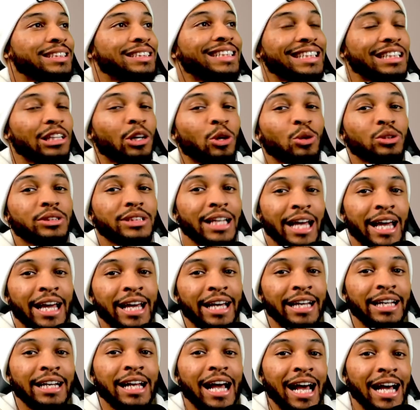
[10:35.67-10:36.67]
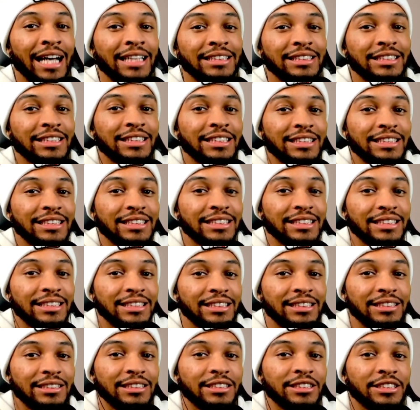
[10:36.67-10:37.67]
D.O.'s head as the
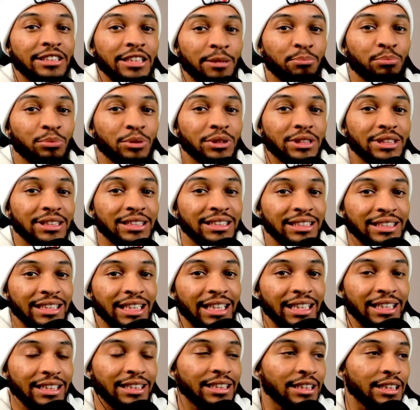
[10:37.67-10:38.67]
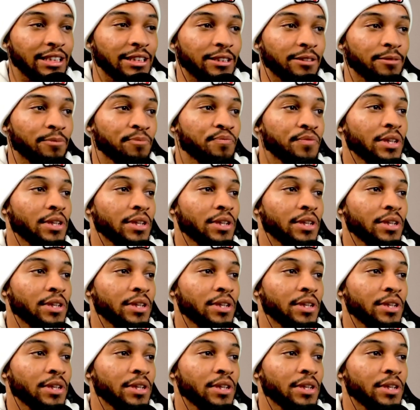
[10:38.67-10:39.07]
ship was sinking.